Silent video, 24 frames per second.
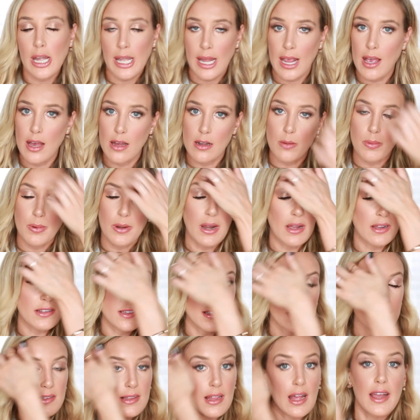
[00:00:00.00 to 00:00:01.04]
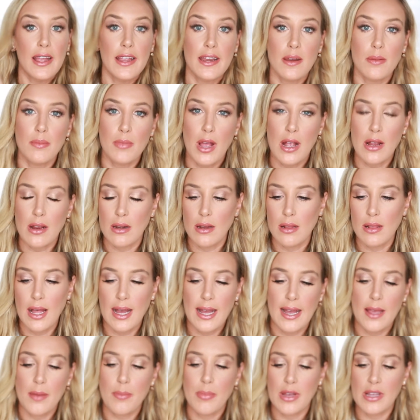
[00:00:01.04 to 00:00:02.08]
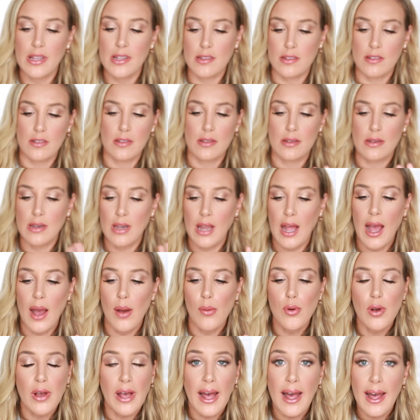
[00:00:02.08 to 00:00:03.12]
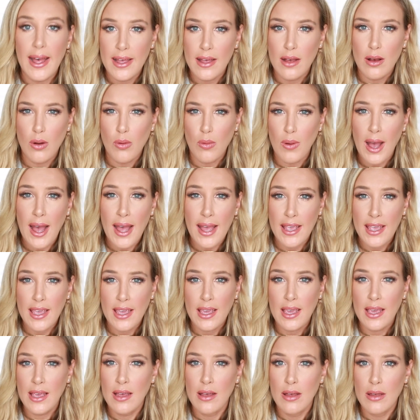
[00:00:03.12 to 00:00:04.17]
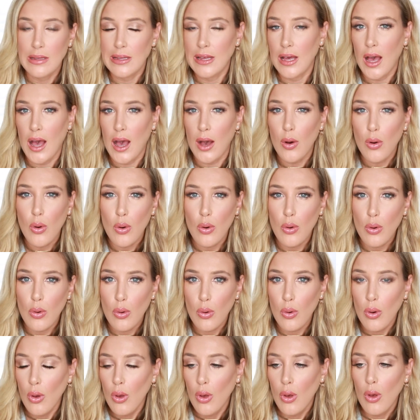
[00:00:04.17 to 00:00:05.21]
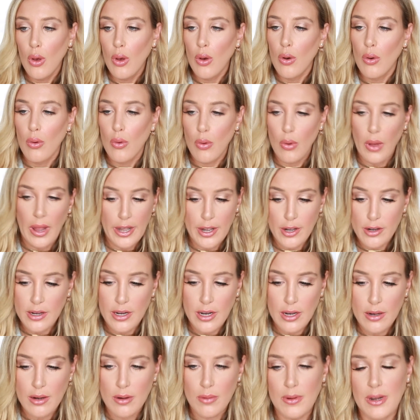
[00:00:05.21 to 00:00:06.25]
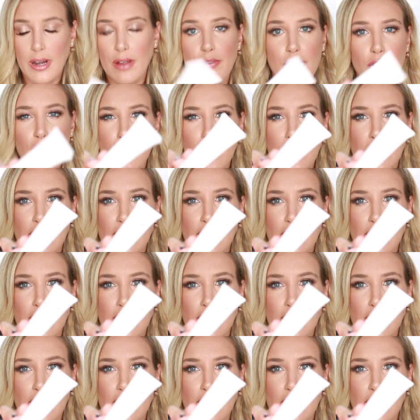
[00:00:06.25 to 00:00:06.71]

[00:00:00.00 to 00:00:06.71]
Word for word: idea how to pronounce this line, I'm not gonna lie, but it's Awa, Awai, Awai, hair care or whatever.